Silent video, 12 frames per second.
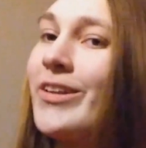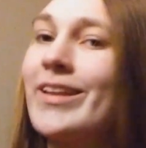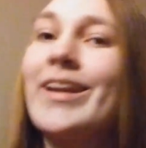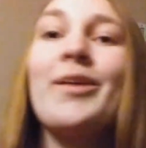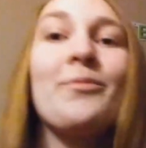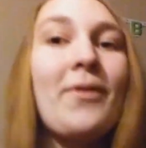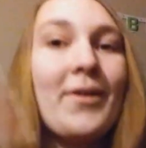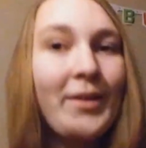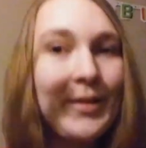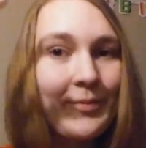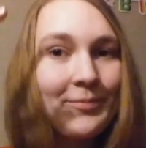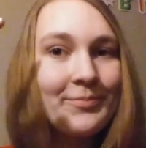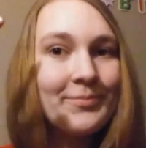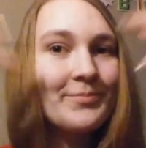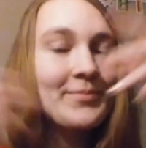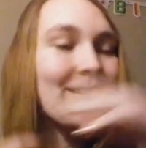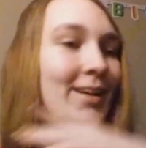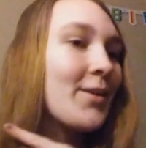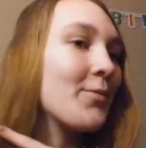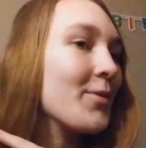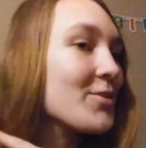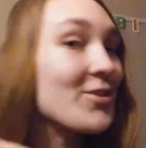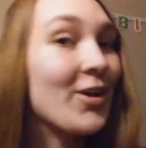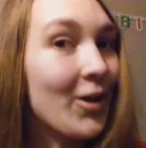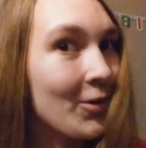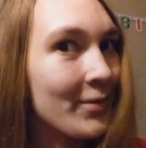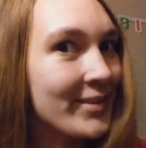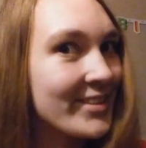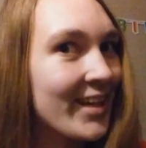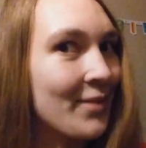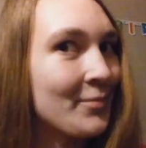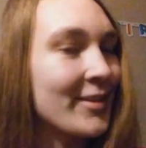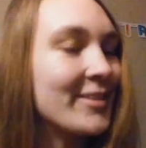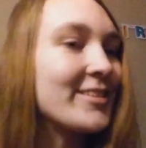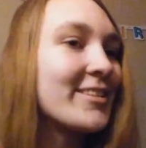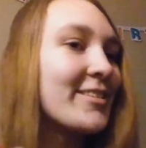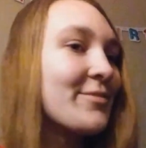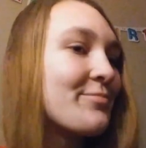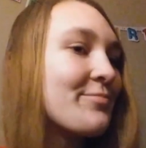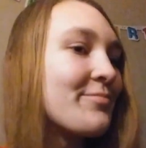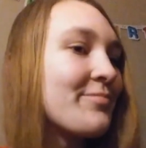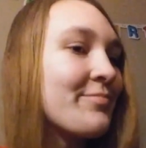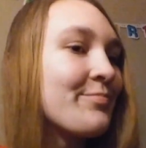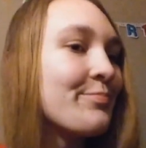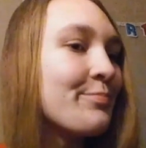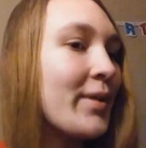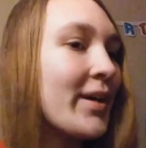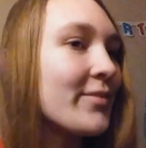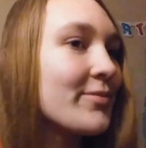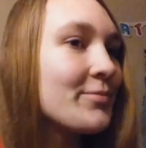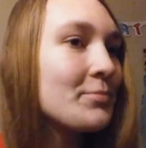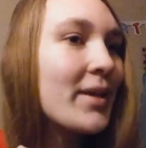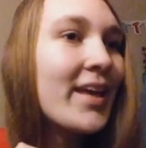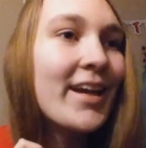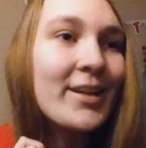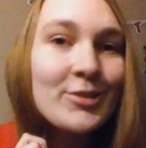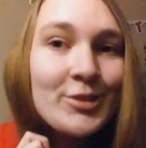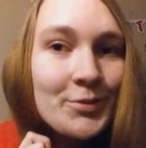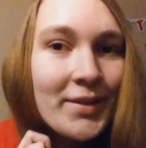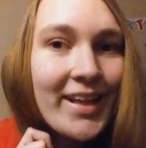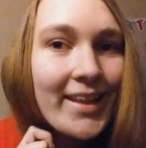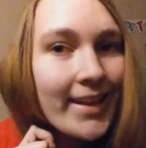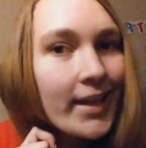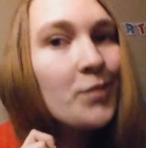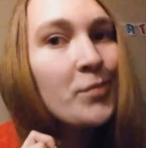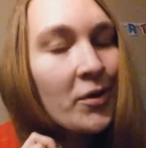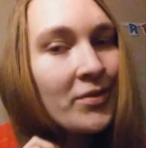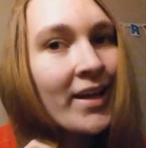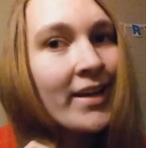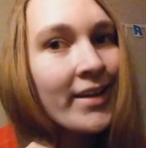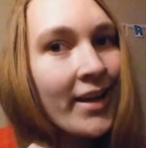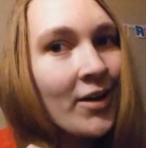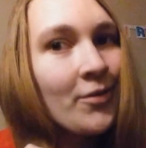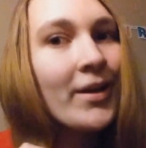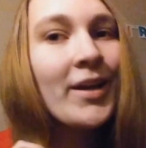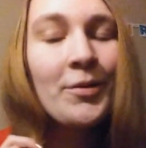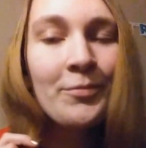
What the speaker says: than I wanted, which always happens. But we can't do anything about that now, and